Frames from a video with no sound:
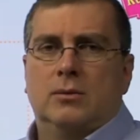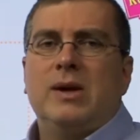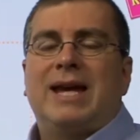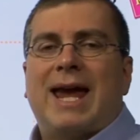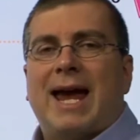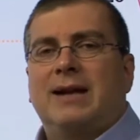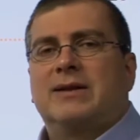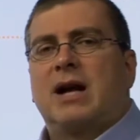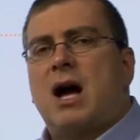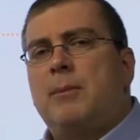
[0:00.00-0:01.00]
We
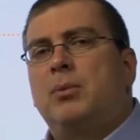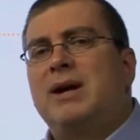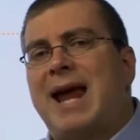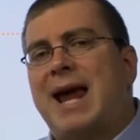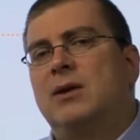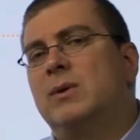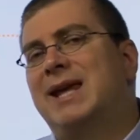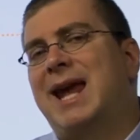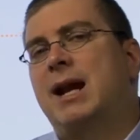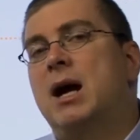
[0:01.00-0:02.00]
can't comprehend, we
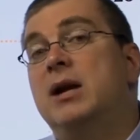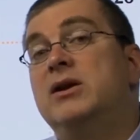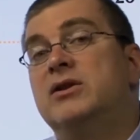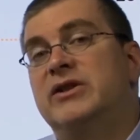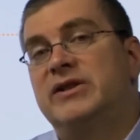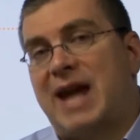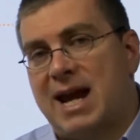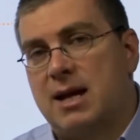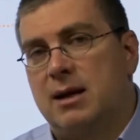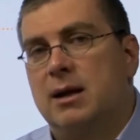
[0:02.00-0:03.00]
can't
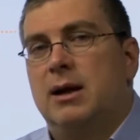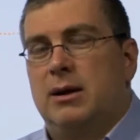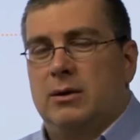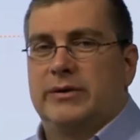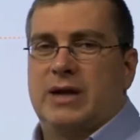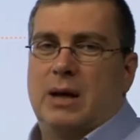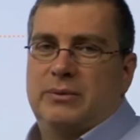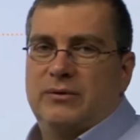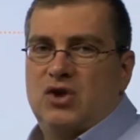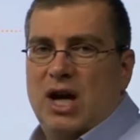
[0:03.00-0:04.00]
understand those
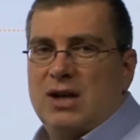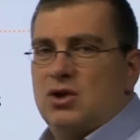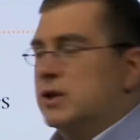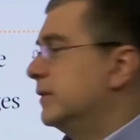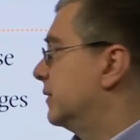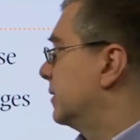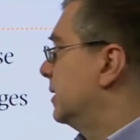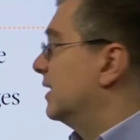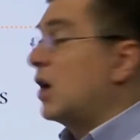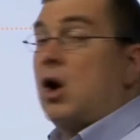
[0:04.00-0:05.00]
types of changes.
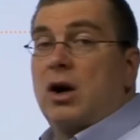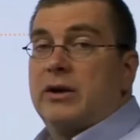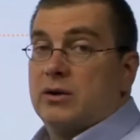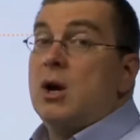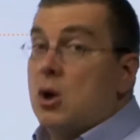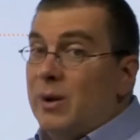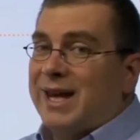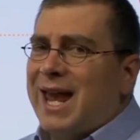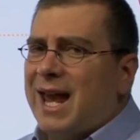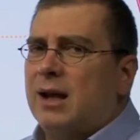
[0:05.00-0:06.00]
It's hard to. We
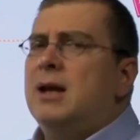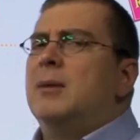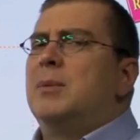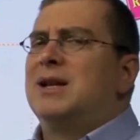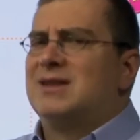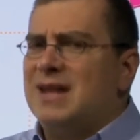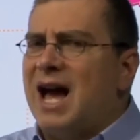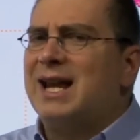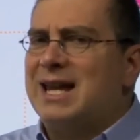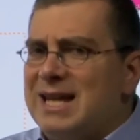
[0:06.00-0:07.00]
can, but it's
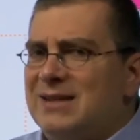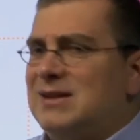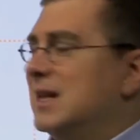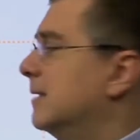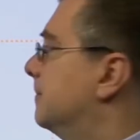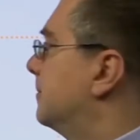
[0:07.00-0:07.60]
not easy.